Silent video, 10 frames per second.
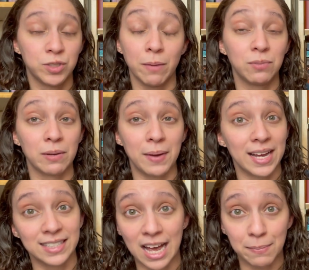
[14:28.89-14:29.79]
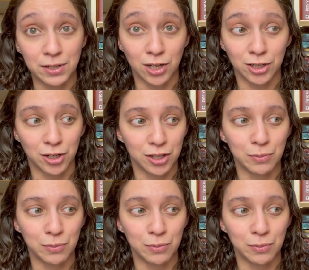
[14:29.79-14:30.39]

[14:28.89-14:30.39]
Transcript: something bad's happened on Earth.